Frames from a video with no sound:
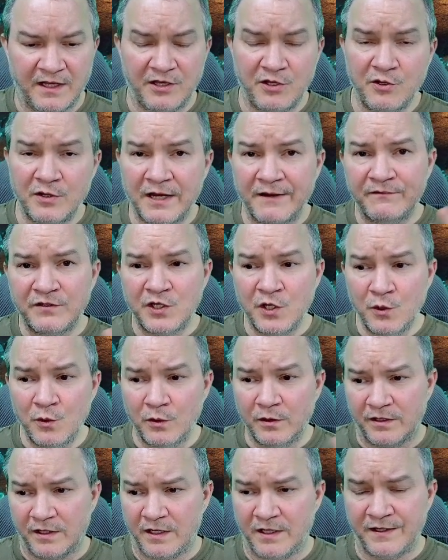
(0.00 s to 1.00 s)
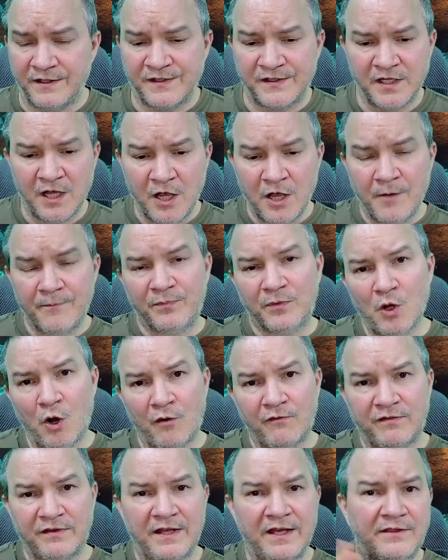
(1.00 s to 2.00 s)
You can have 2 of these
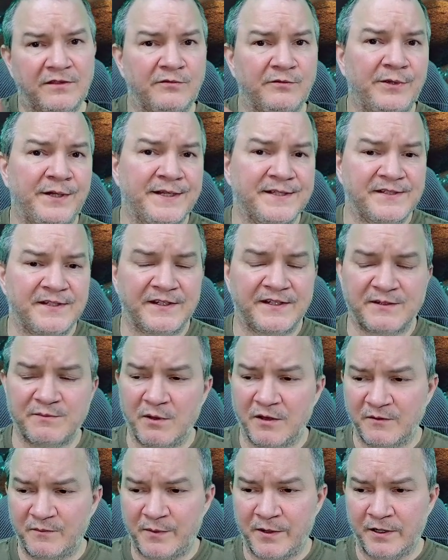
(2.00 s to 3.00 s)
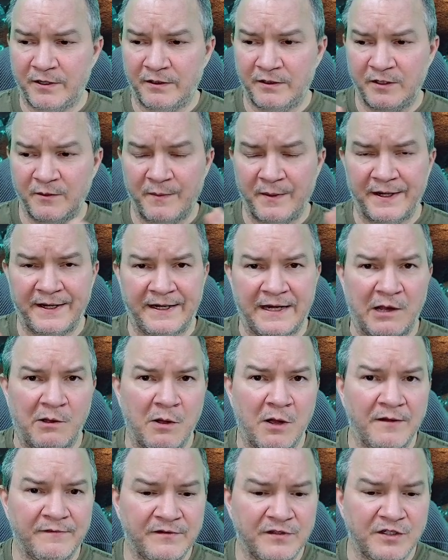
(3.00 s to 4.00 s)
over that 3 to 6 month period, depending on how
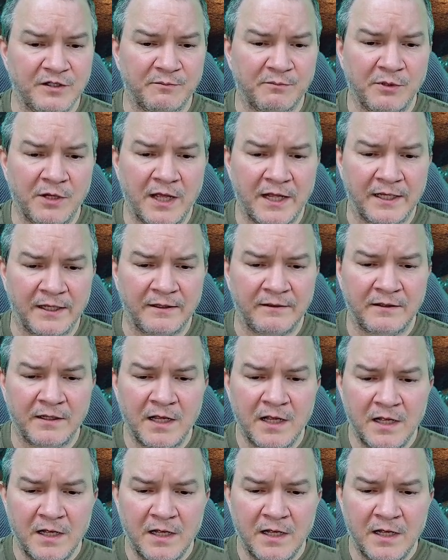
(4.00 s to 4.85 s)
often you're playing.